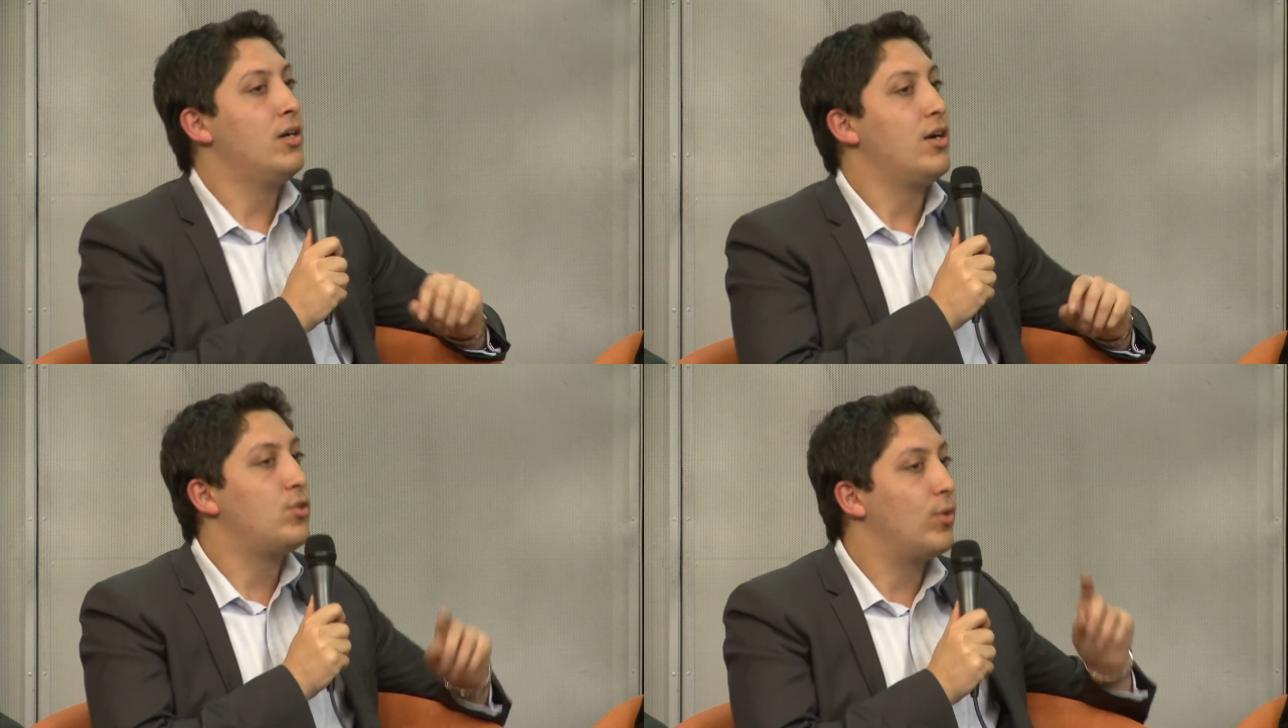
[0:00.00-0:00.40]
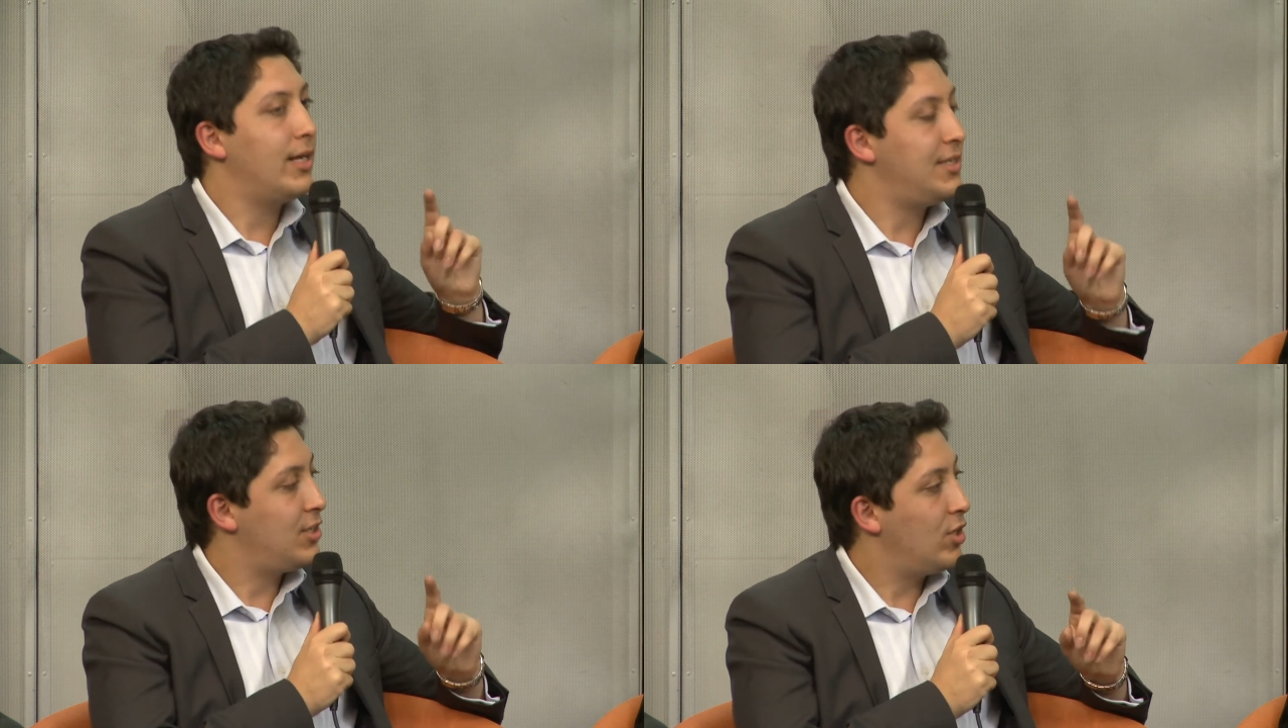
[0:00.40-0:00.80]
to at
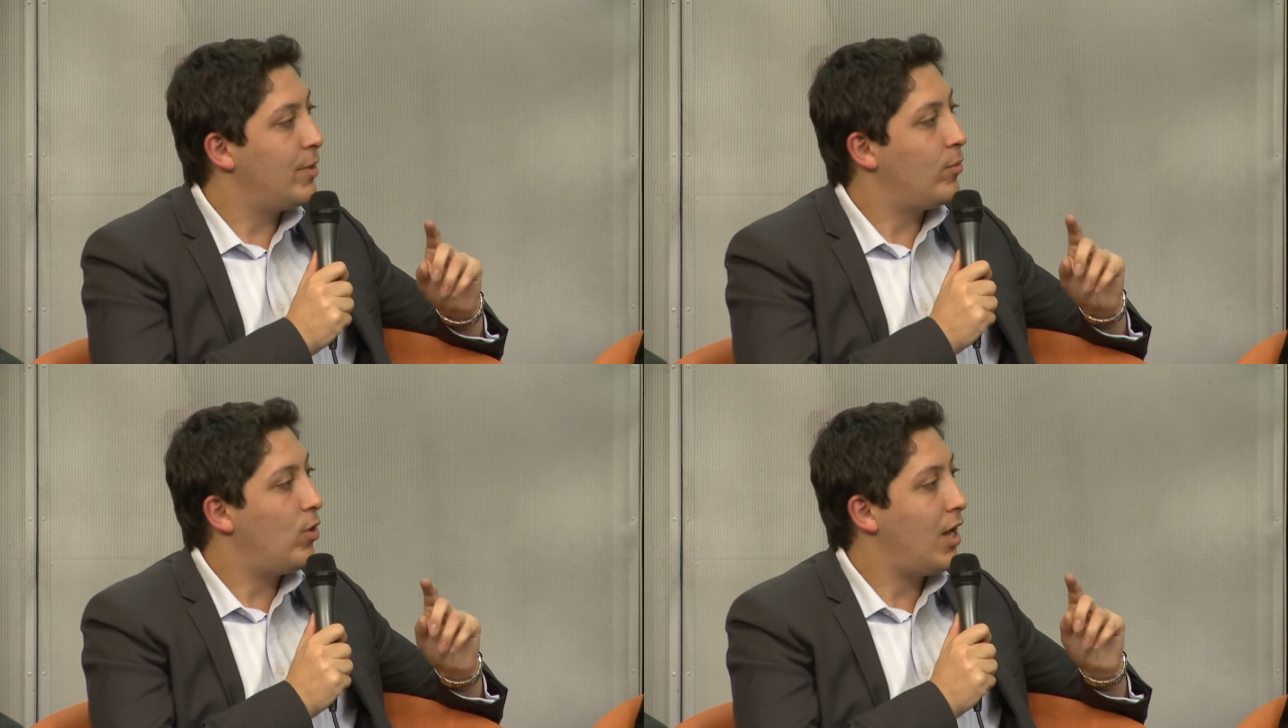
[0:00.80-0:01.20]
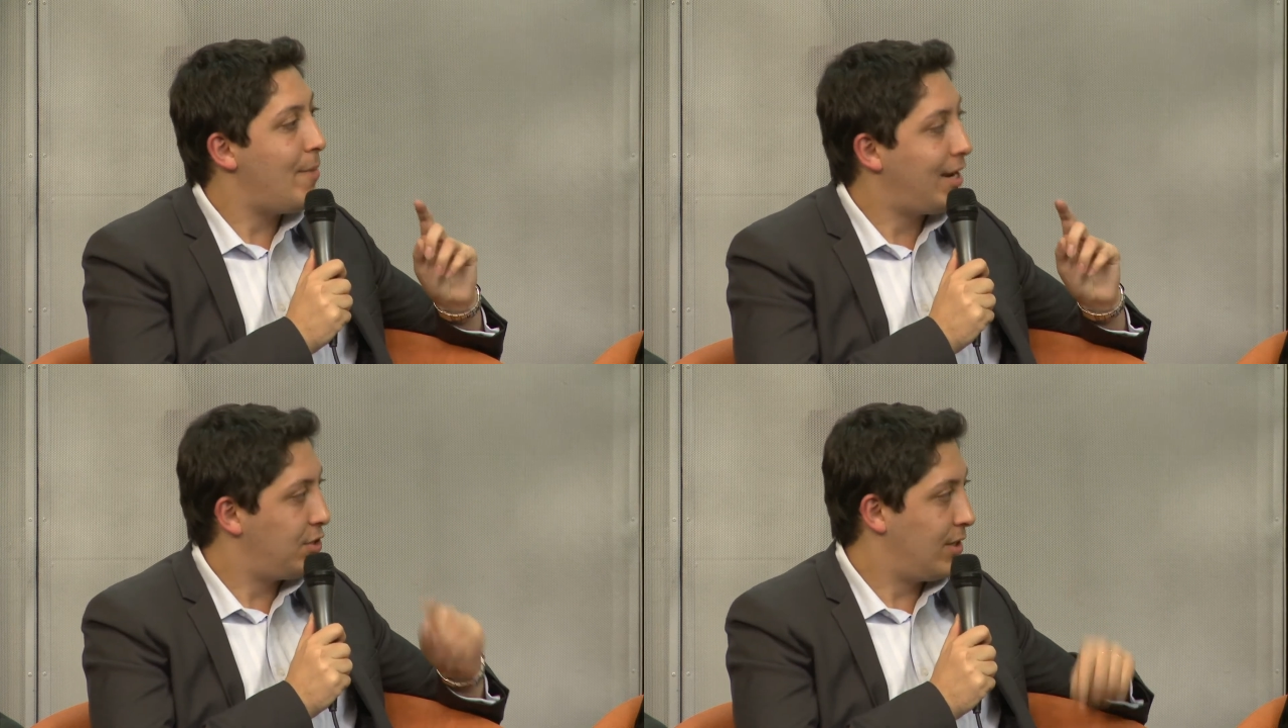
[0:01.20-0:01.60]
least tell me what I'm
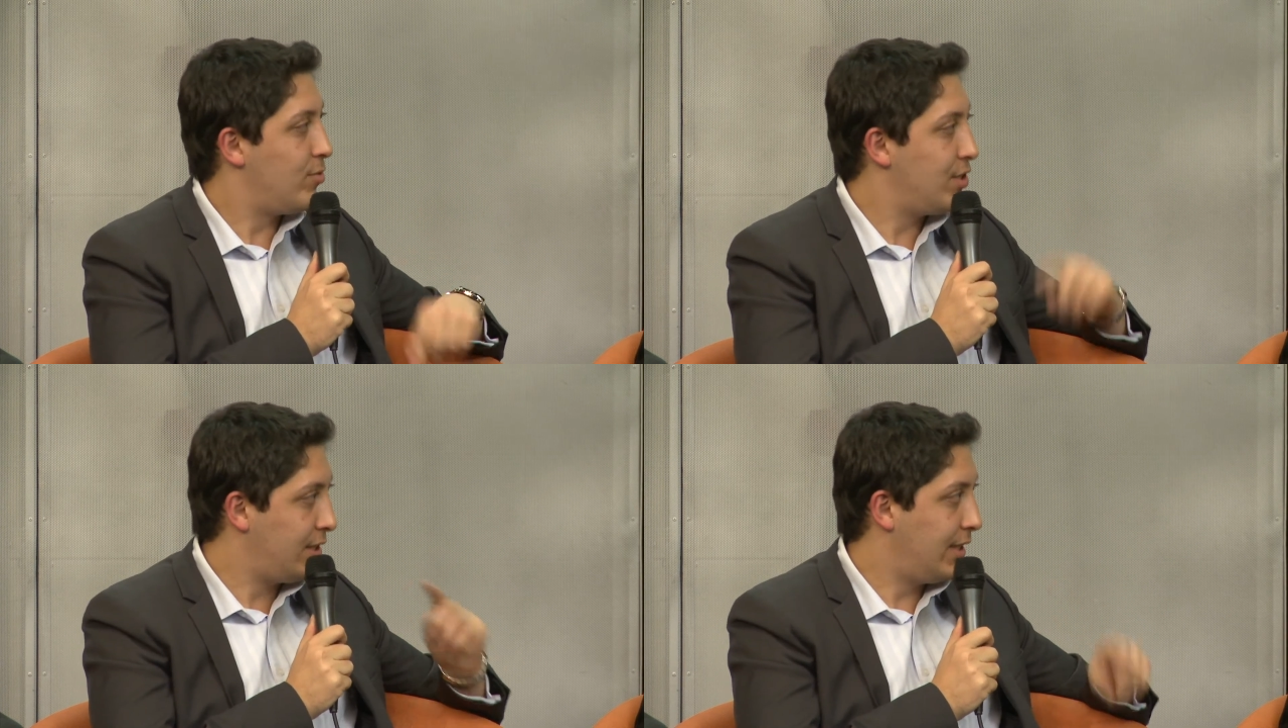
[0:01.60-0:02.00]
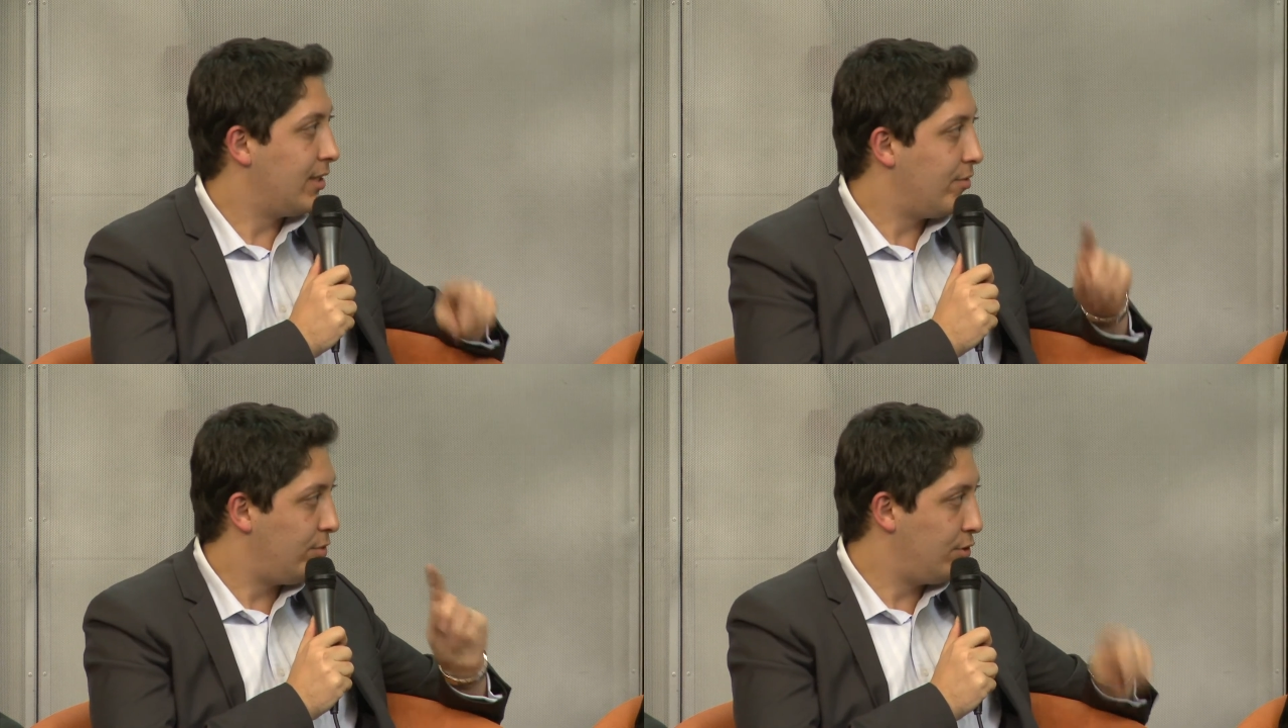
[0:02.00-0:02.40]
actually risking in
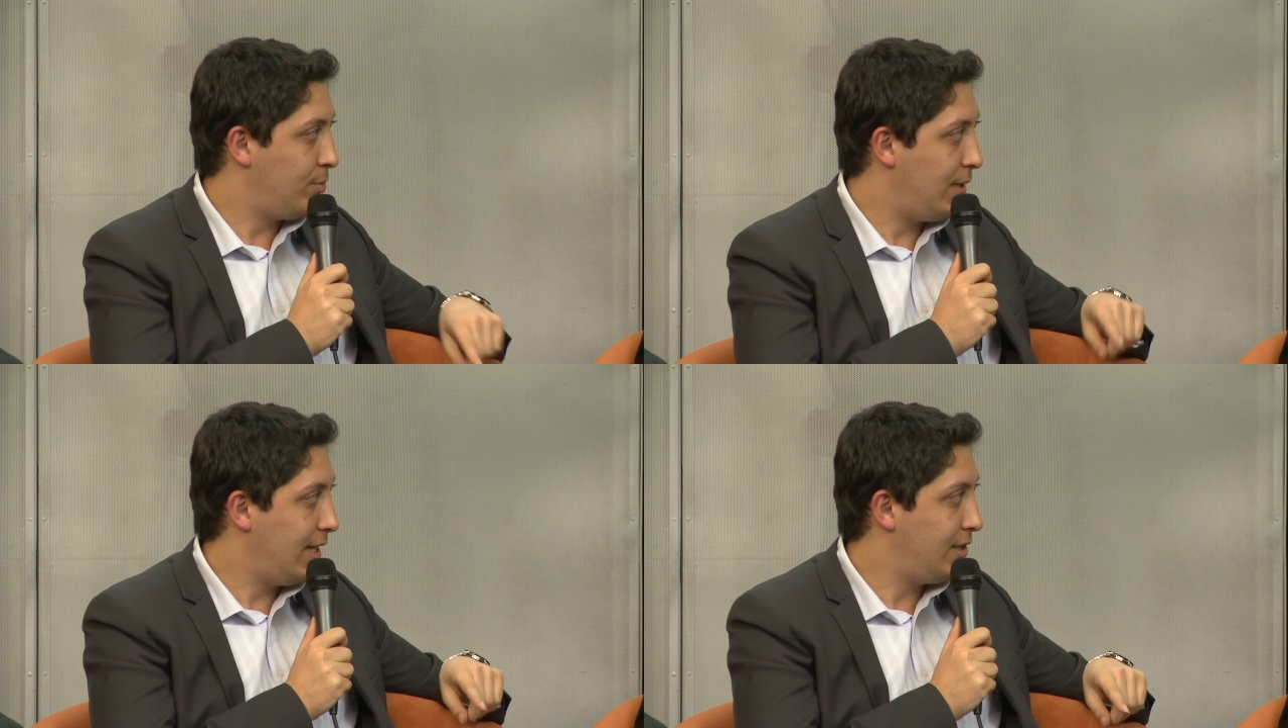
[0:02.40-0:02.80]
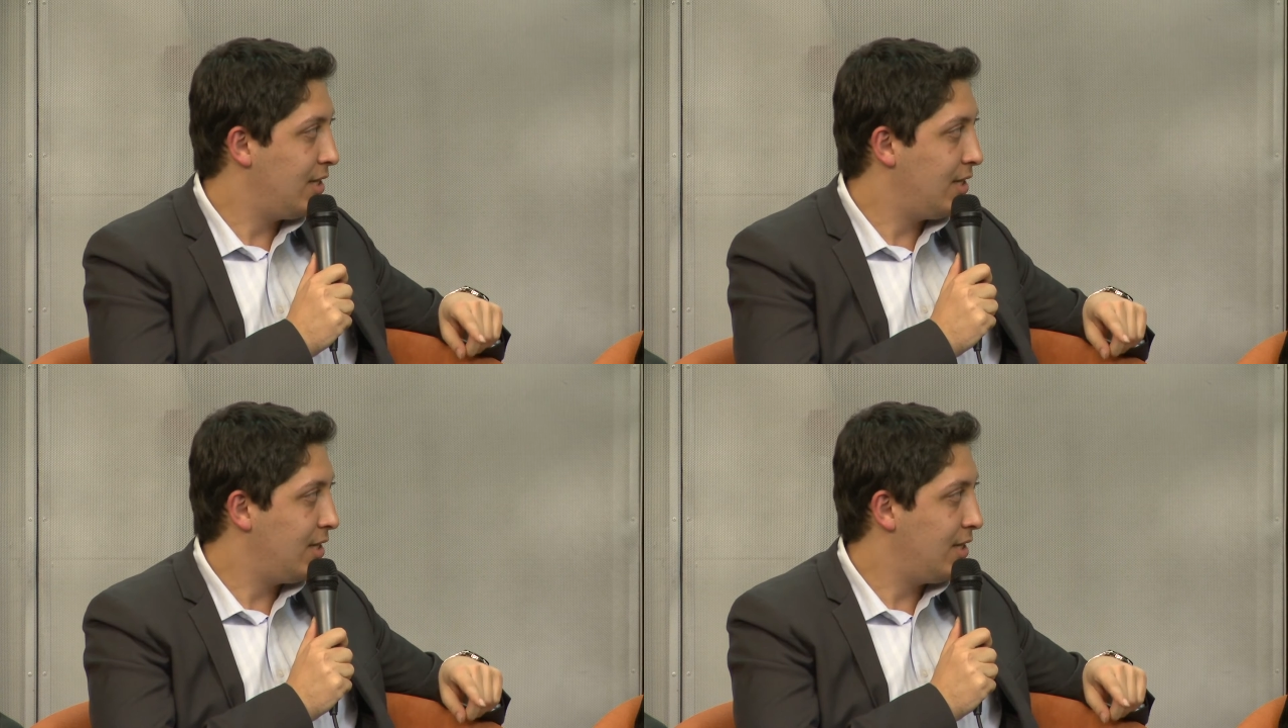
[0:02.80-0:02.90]
the first place.